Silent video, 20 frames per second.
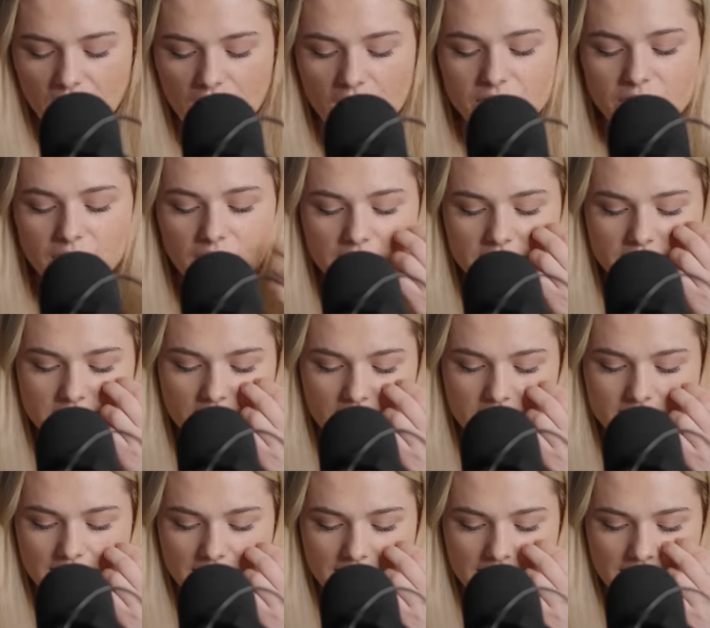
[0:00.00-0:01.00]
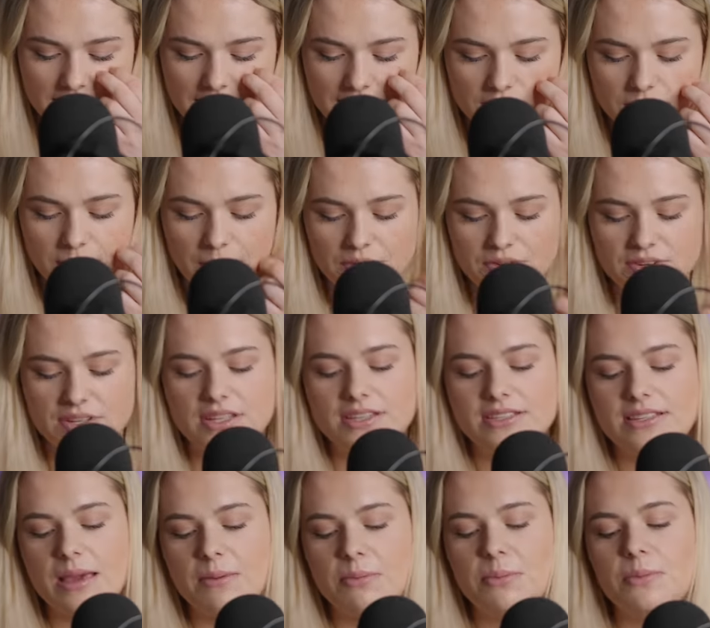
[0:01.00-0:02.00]
I feel like this goes like a little bit onto the
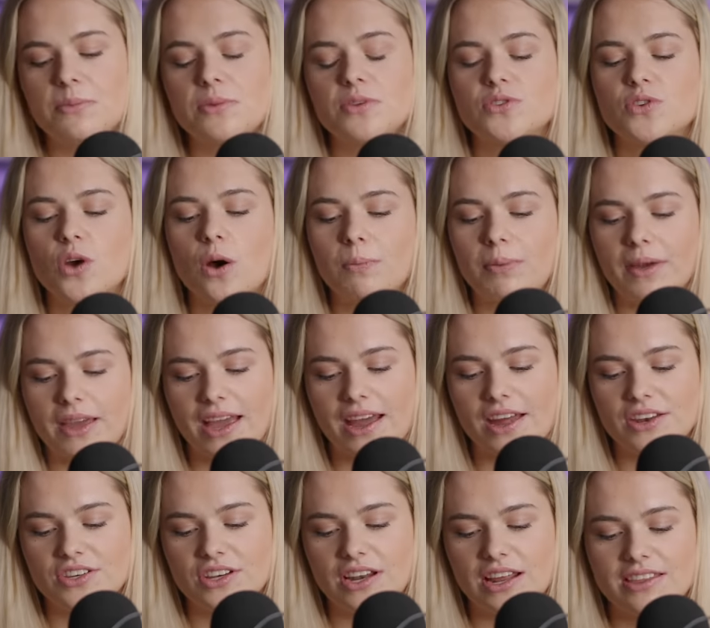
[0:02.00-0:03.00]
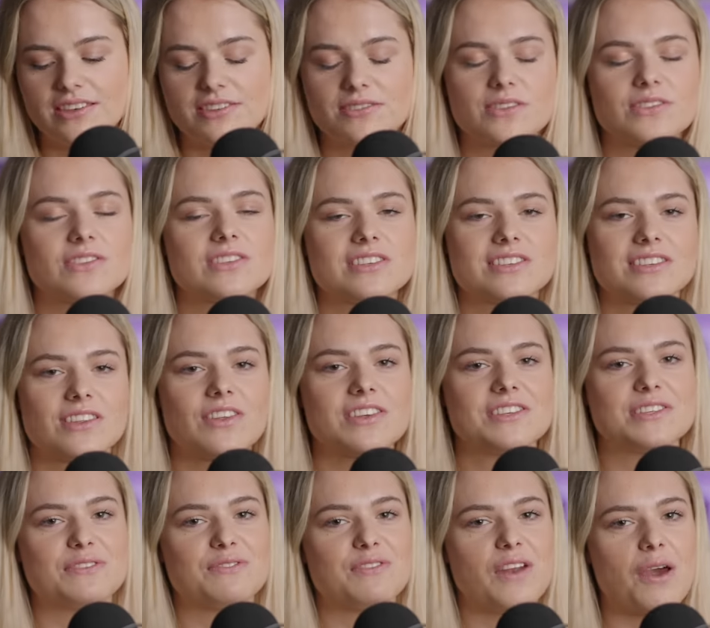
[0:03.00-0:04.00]
same topic, actually. This
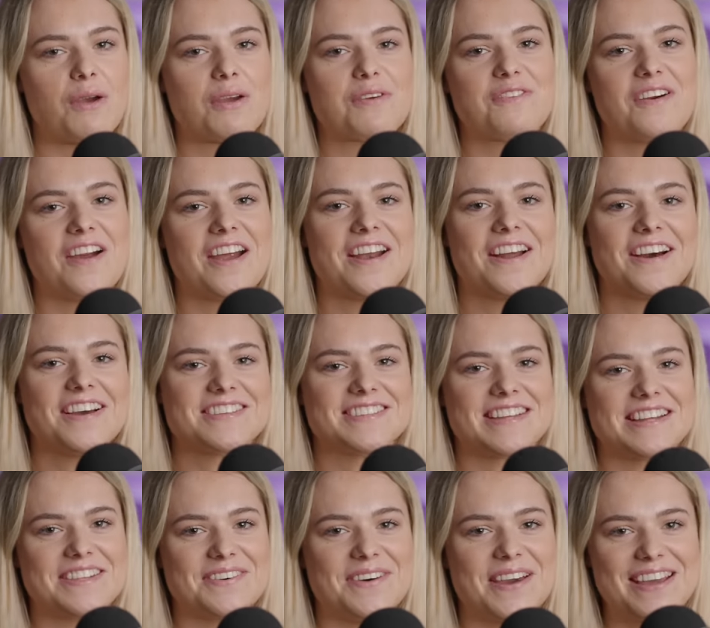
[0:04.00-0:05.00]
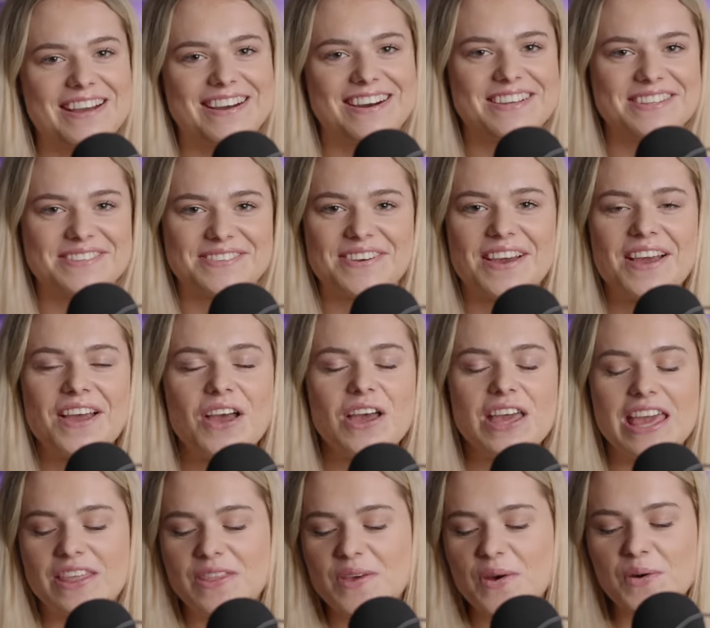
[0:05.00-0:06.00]
is flowing very nicely, the way you guys have,
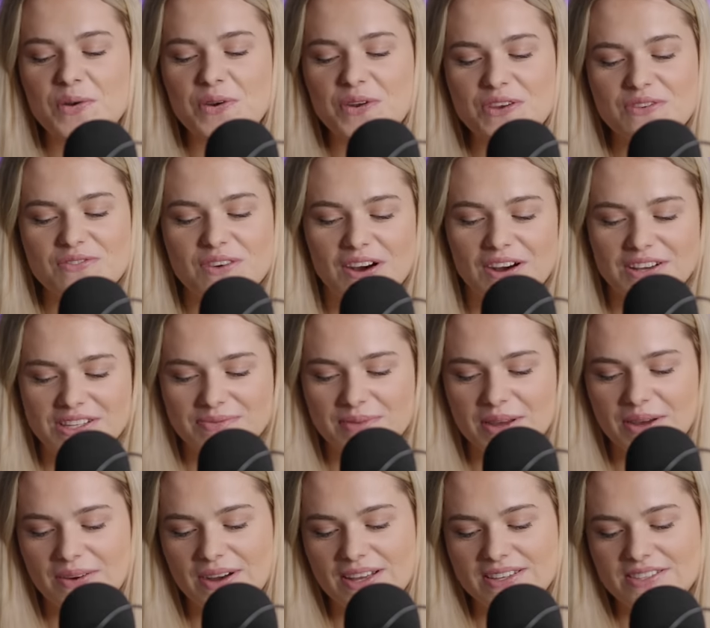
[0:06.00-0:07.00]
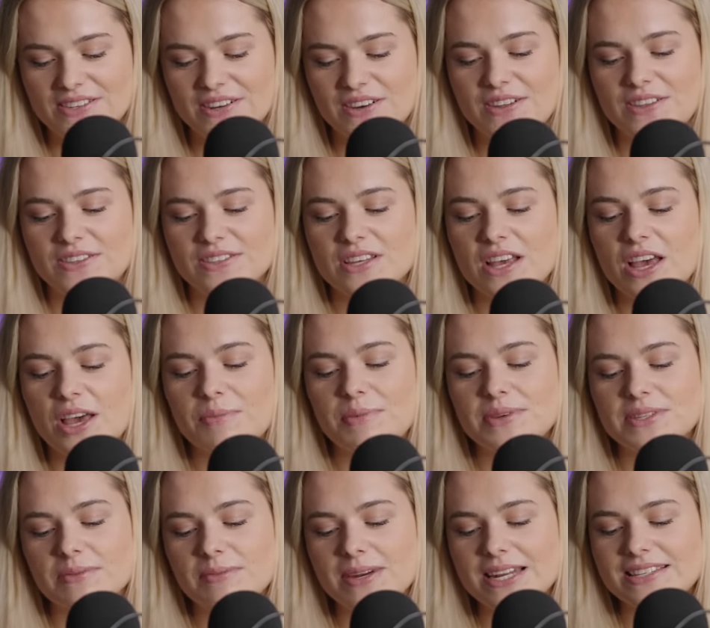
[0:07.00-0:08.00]
in the order you've asked me questions.
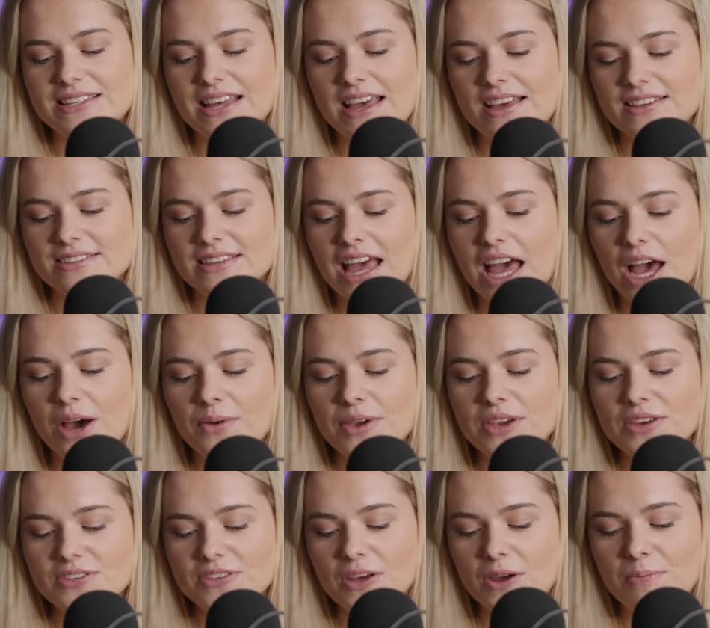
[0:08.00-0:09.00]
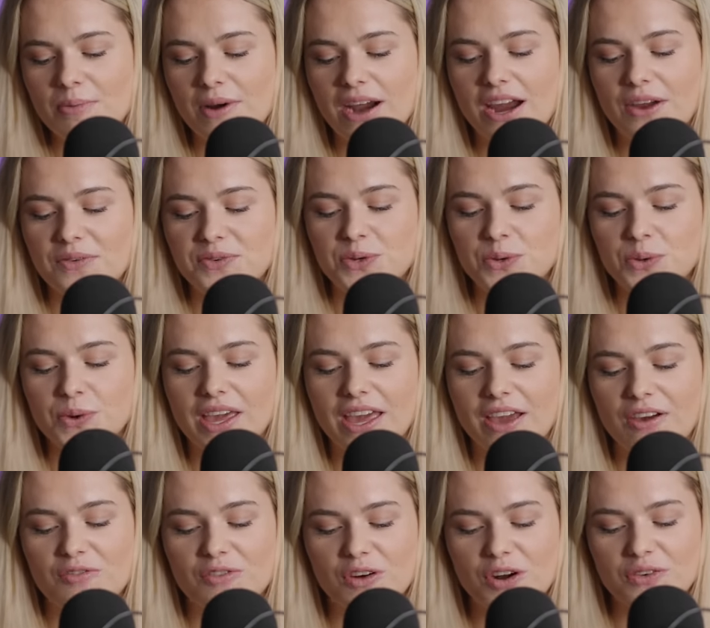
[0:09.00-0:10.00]
But somebody says, how are you so brave
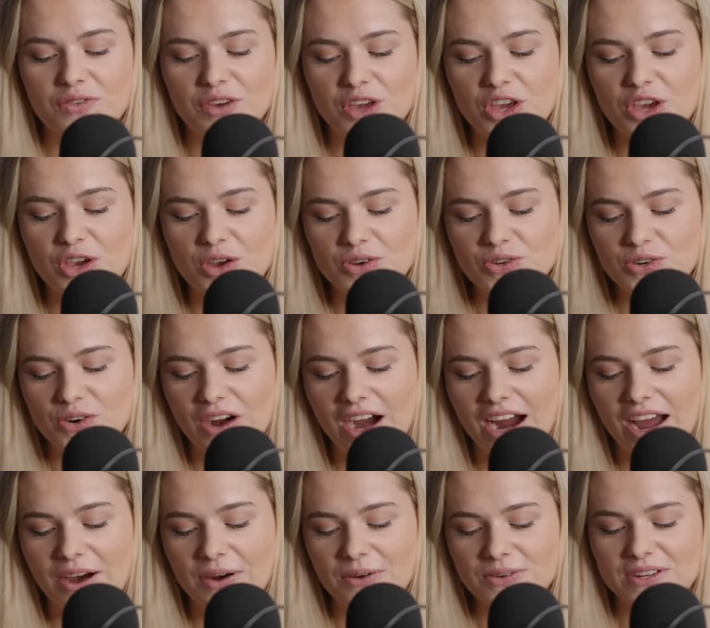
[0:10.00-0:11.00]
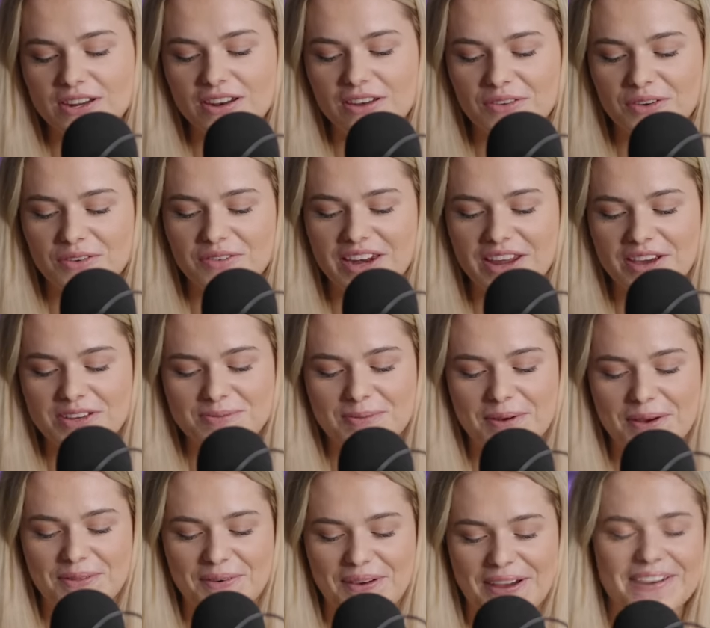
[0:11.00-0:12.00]
talking in front of a huge crowd? Love your videos,
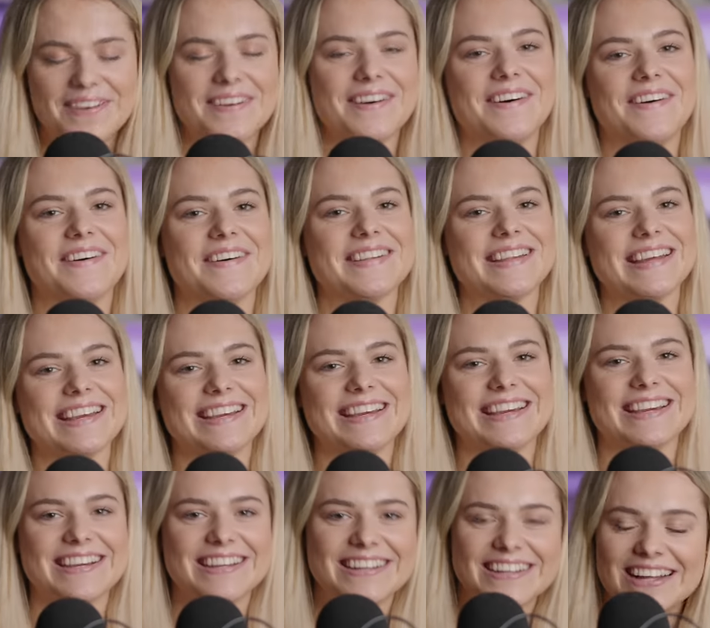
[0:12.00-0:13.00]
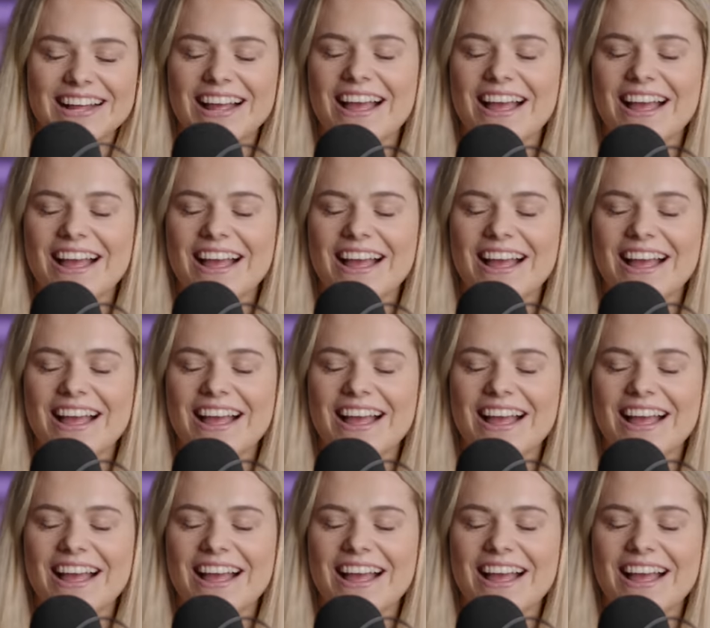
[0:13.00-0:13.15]
by the way. Oh, thank you.